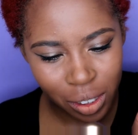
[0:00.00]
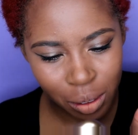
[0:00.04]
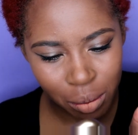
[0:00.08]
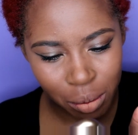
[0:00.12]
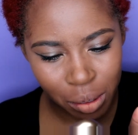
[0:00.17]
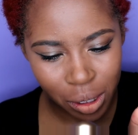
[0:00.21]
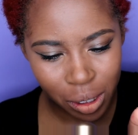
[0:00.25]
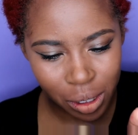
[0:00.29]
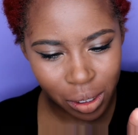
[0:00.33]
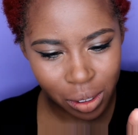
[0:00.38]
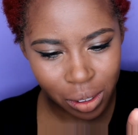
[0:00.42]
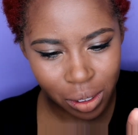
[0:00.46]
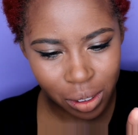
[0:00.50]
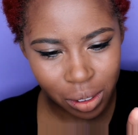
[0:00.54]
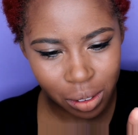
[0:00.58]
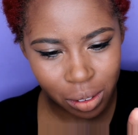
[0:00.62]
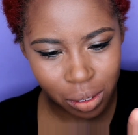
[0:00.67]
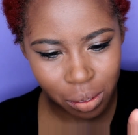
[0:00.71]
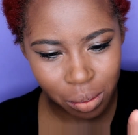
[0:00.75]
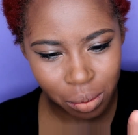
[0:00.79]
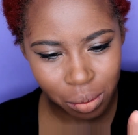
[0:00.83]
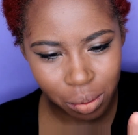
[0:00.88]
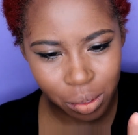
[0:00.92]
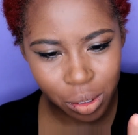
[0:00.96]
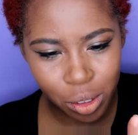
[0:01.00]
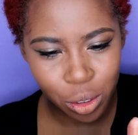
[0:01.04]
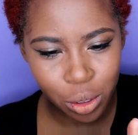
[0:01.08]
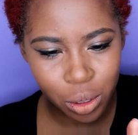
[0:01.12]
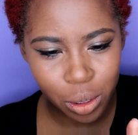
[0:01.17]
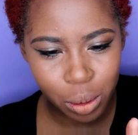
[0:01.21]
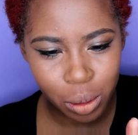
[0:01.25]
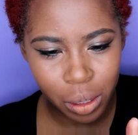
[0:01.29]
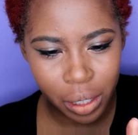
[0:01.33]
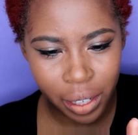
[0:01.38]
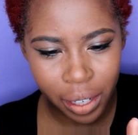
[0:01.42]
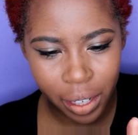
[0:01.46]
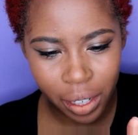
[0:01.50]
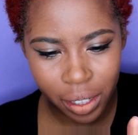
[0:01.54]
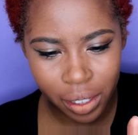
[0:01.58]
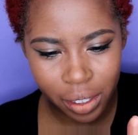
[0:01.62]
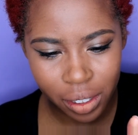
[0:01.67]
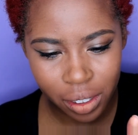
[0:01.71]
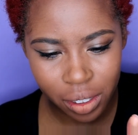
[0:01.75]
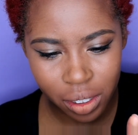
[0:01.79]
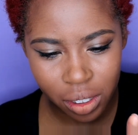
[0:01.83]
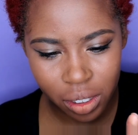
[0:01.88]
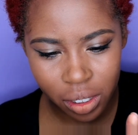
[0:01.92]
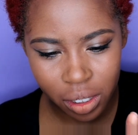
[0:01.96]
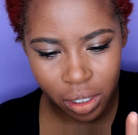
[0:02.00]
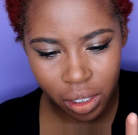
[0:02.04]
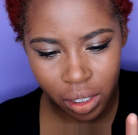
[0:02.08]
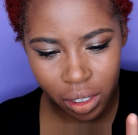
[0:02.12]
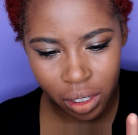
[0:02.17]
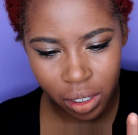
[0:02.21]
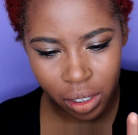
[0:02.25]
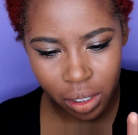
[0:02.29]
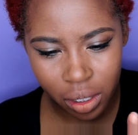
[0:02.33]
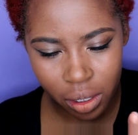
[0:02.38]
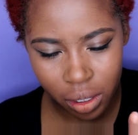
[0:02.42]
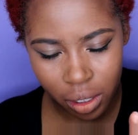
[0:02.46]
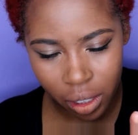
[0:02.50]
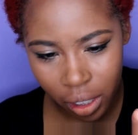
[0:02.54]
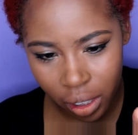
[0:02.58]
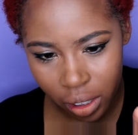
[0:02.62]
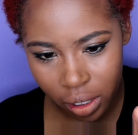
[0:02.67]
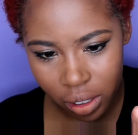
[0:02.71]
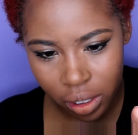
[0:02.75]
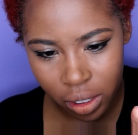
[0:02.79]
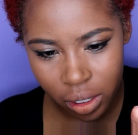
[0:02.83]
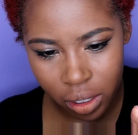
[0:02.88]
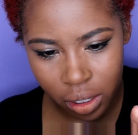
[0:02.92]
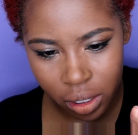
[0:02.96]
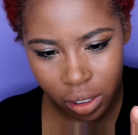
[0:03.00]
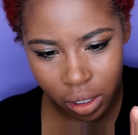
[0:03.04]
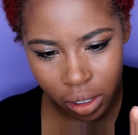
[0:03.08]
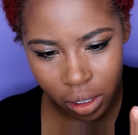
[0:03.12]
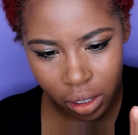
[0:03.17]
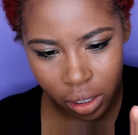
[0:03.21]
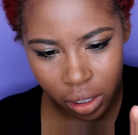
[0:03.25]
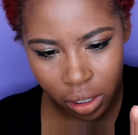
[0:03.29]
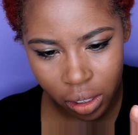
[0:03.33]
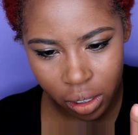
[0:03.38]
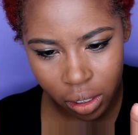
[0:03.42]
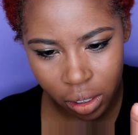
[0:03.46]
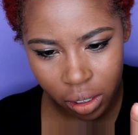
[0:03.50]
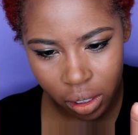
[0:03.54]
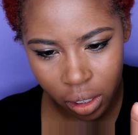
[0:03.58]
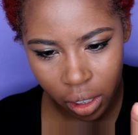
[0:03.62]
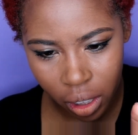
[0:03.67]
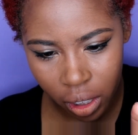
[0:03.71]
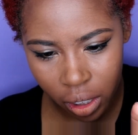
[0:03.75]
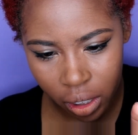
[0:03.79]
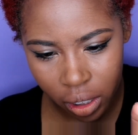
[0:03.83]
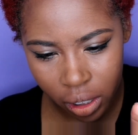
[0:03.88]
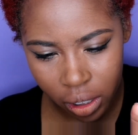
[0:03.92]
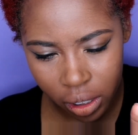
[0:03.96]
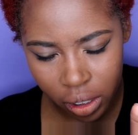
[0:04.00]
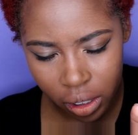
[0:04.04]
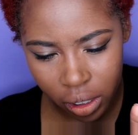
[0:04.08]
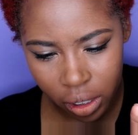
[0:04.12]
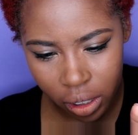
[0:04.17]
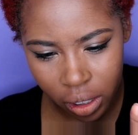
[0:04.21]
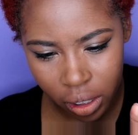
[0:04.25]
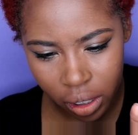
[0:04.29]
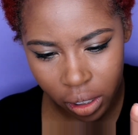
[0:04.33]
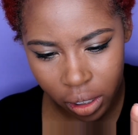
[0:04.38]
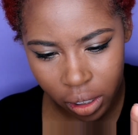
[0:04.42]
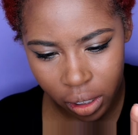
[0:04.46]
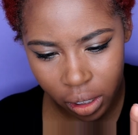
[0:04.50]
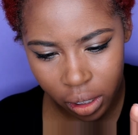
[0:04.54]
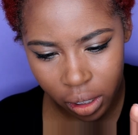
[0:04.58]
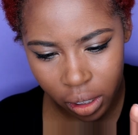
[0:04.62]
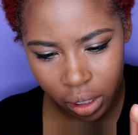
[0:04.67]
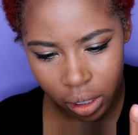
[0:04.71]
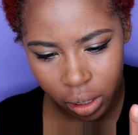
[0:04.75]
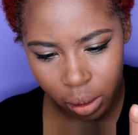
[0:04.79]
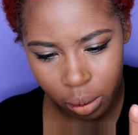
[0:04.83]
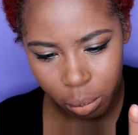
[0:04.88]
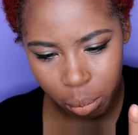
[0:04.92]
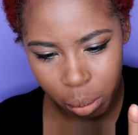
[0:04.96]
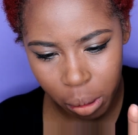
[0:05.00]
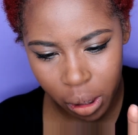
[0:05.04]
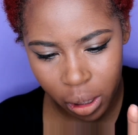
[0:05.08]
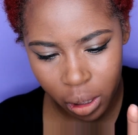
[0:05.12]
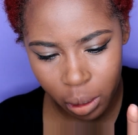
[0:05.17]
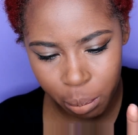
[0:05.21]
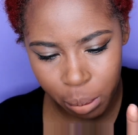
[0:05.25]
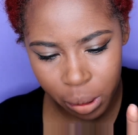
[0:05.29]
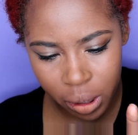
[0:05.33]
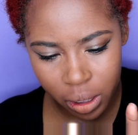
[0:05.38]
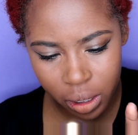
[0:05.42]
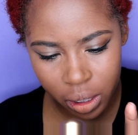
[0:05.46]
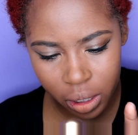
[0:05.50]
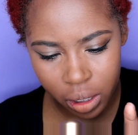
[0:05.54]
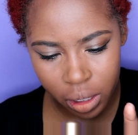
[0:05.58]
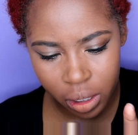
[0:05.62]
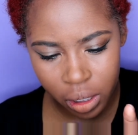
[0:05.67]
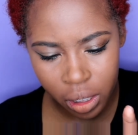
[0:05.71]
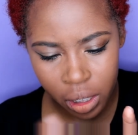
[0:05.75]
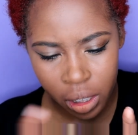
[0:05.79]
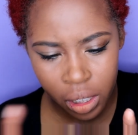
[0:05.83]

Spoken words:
She has short hair and lashes and eyeliner and pink lipstick